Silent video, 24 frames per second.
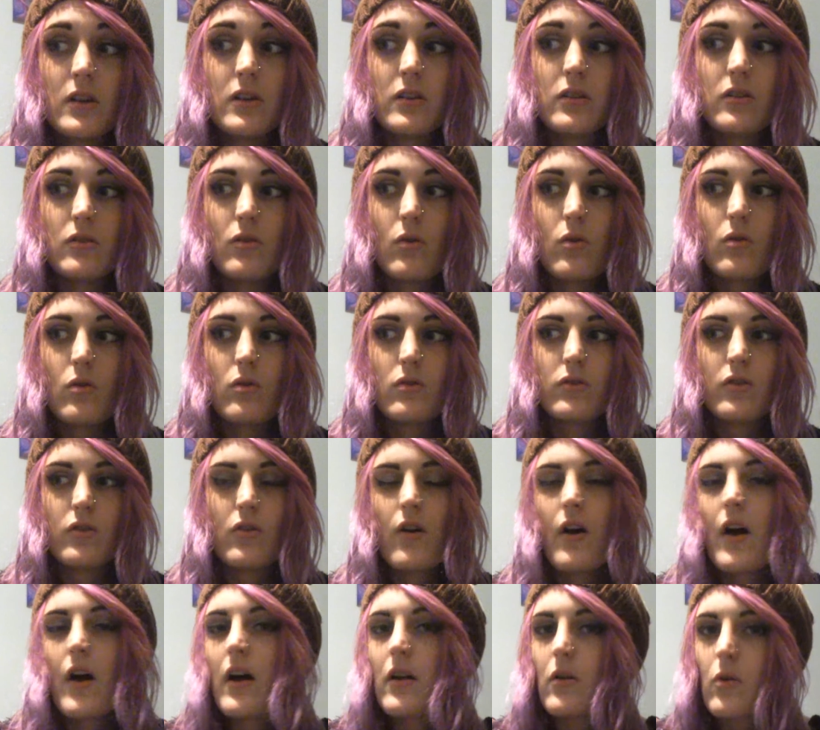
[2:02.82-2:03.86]
you're
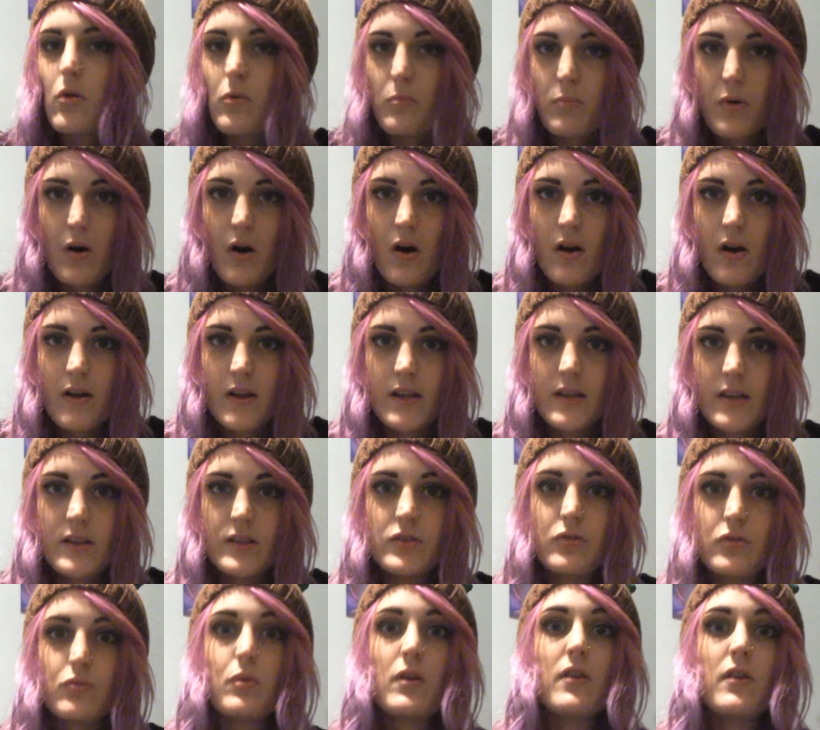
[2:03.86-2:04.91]
at a lot of parties,
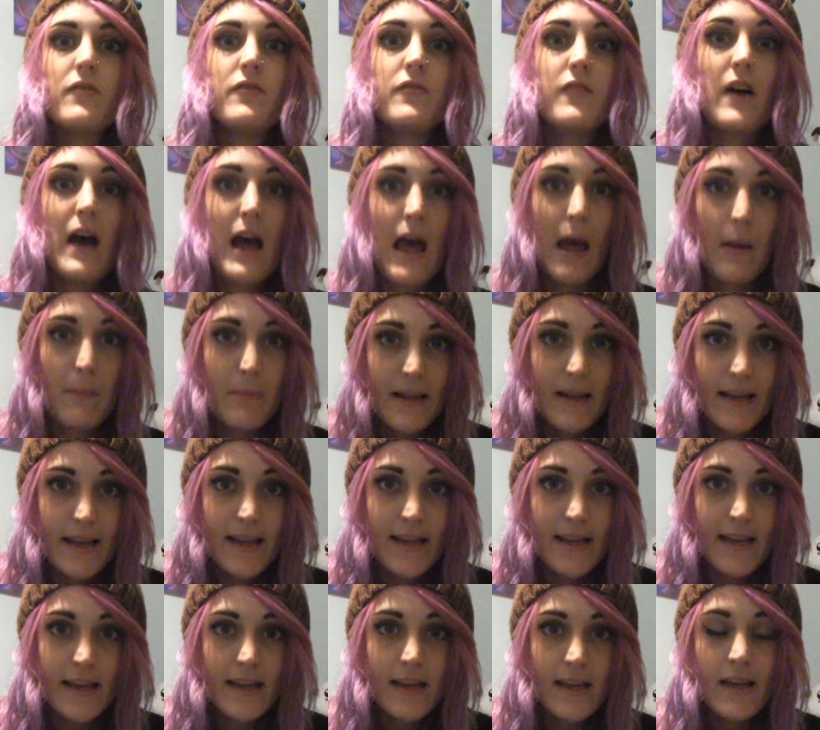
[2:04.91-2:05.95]
you're with
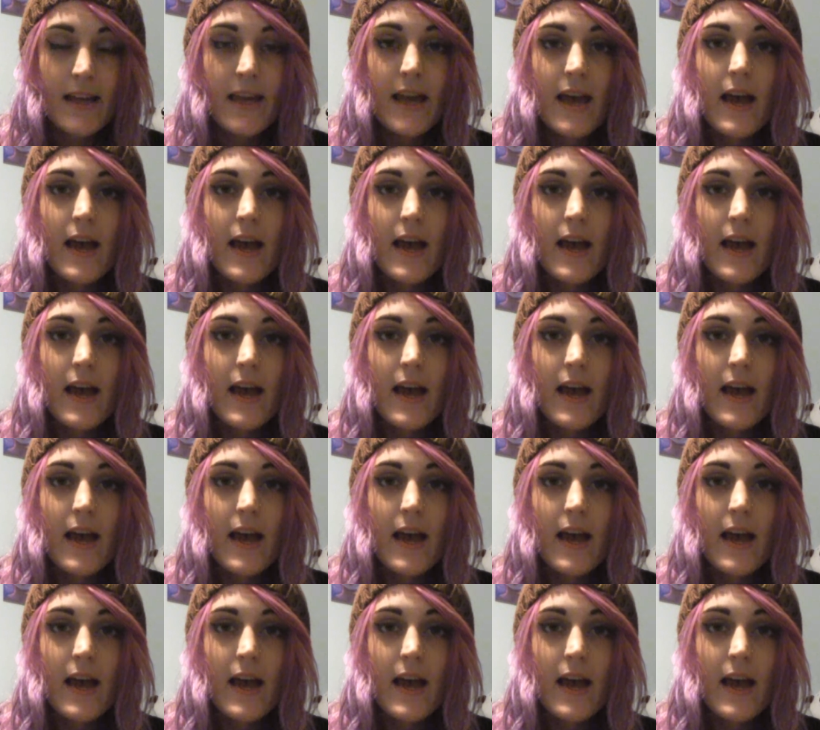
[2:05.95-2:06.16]
family,